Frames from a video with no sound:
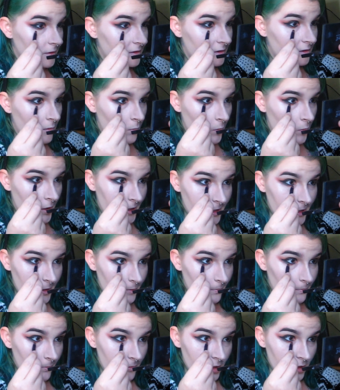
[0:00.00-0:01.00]
somewhat in
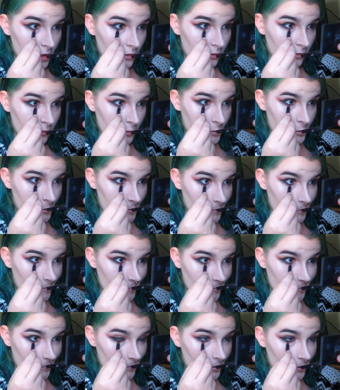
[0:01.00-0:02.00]
the middle.
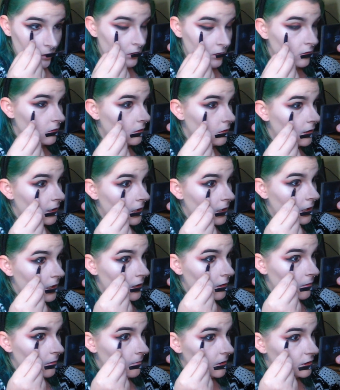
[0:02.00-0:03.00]

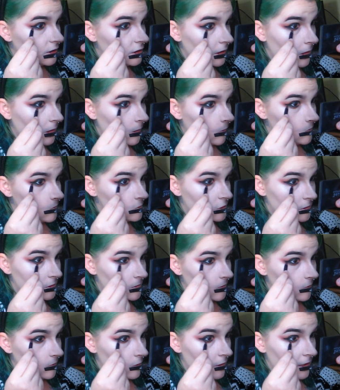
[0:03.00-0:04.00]
I'm actually going to go just
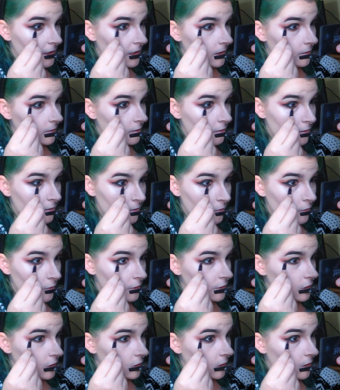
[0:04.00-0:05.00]
underneath the
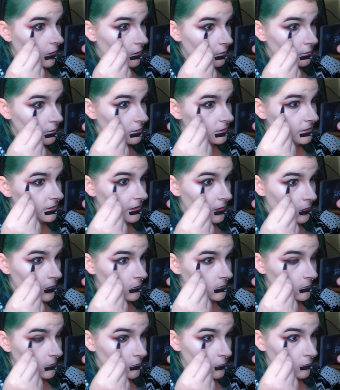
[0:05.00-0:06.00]
dark colors here
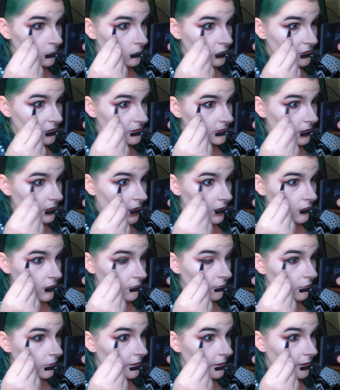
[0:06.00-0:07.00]
too, just to kind
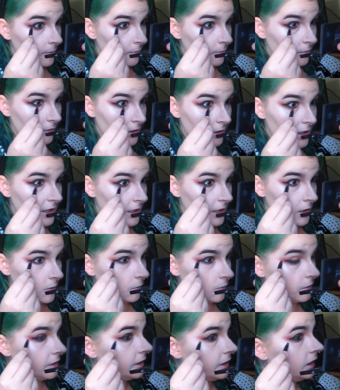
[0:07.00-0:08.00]
of really blend
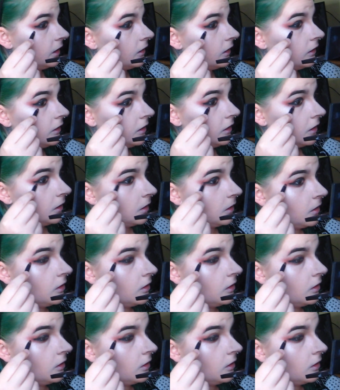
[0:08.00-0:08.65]
it really good.